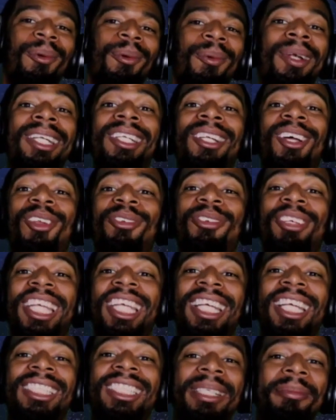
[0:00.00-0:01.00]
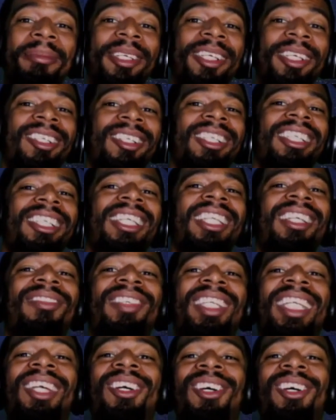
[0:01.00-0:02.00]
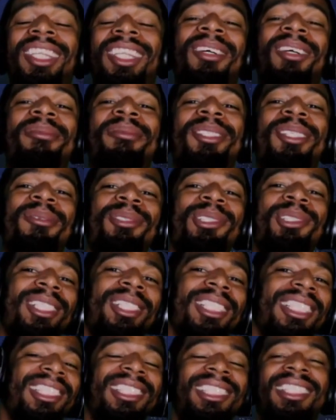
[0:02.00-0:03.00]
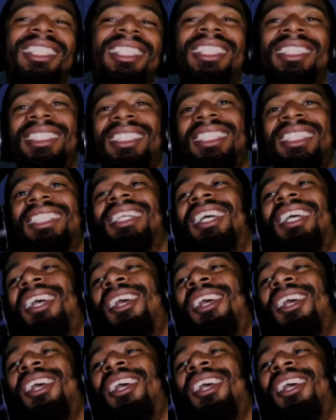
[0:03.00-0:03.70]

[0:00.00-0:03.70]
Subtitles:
ring notification bell, give the video a thumbs up so it gets suggested.